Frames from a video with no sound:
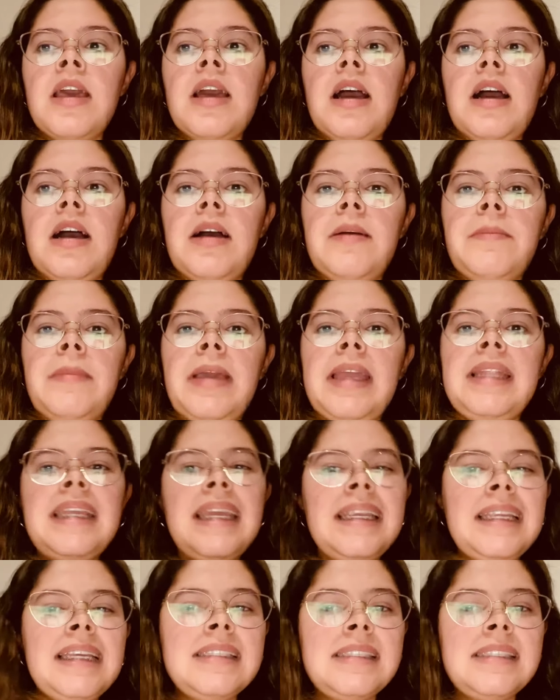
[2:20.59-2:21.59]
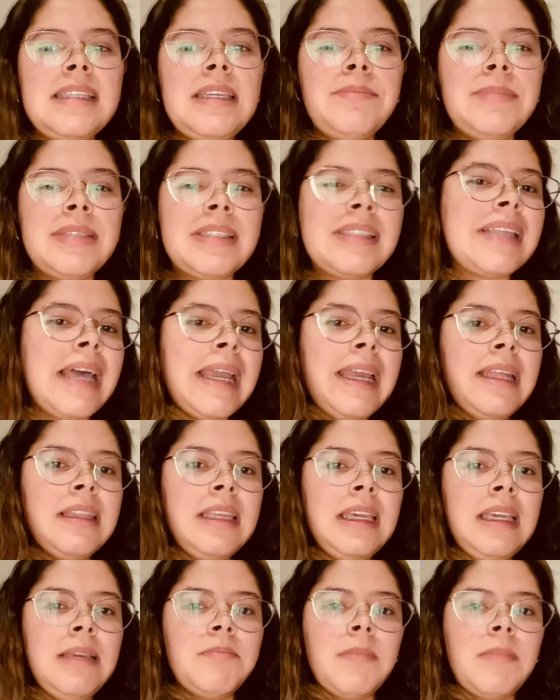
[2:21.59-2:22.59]
And yet he seems
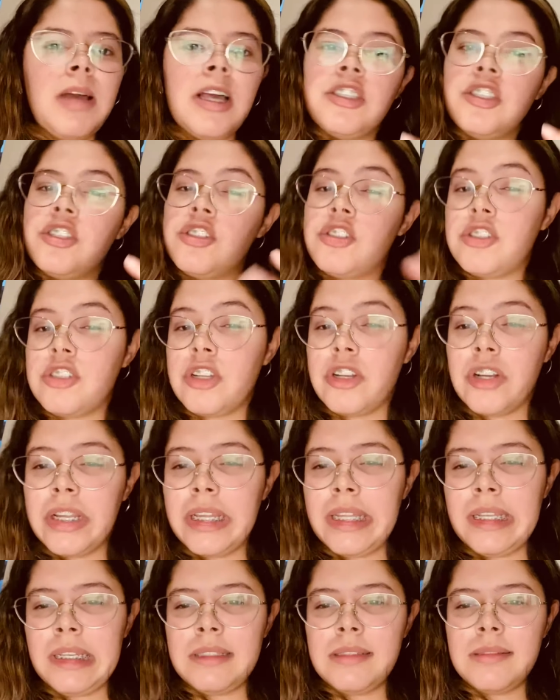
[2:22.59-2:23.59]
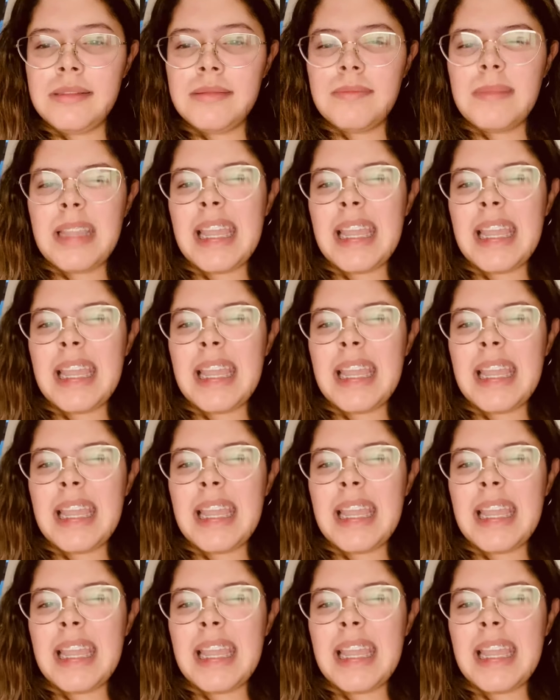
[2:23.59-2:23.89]
slightly uncertain